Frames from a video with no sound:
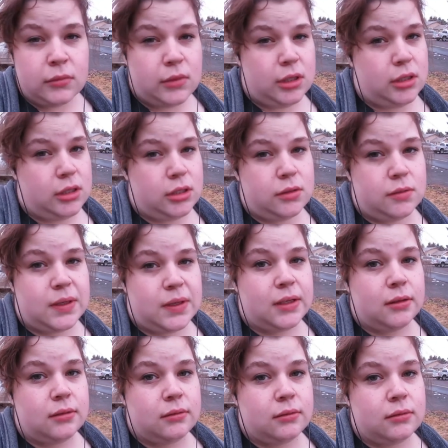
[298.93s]
it just
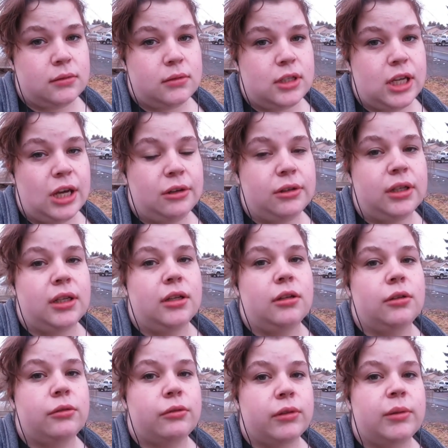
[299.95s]
went
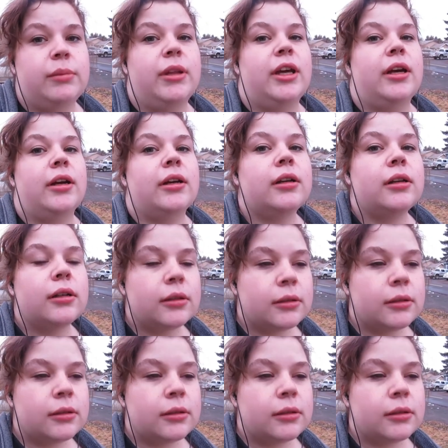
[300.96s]
downhill from there.